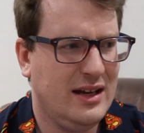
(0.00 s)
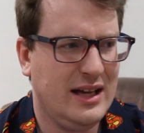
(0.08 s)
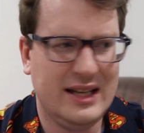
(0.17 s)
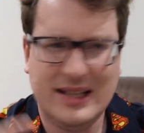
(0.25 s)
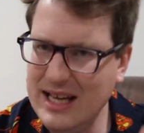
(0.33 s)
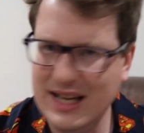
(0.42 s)

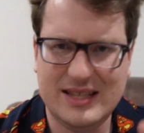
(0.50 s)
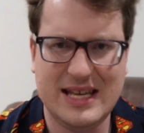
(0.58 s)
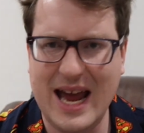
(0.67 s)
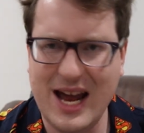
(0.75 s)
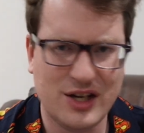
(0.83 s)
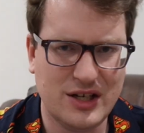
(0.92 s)
intense
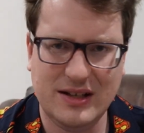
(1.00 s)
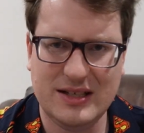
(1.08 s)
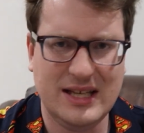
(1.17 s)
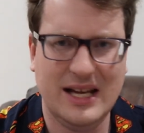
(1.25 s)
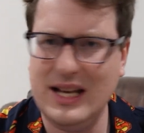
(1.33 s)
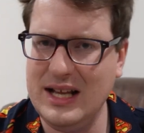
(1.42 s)
action
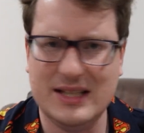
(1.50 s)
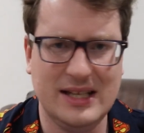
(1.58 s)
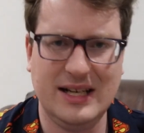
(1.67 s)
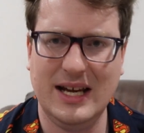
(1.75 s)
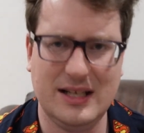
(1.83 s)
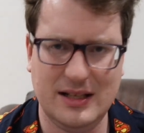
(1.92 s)
scenes,
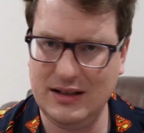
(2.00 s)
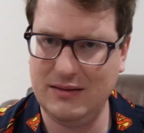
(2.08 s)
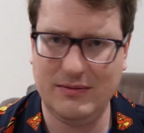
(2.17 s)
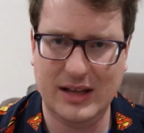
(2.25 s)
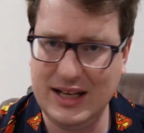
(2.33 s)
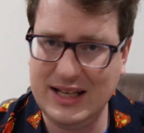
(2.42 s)

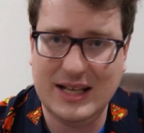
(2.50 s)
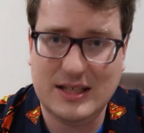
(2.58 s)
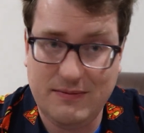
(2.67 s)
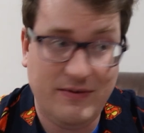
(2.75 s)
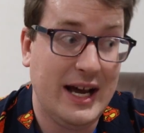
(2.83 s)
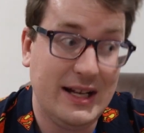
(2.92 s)

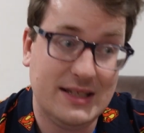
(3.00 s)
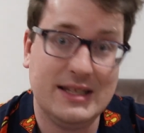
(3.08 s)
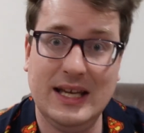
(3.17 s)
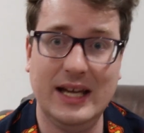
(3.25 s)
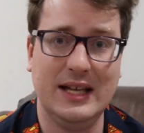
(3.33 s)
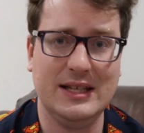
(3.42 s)
intense fight
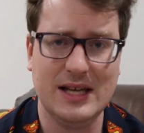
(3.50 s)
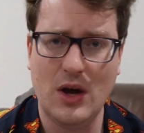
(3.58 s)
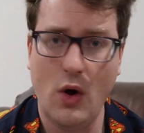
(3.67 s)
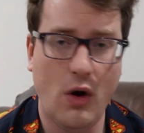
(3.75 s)
scenes,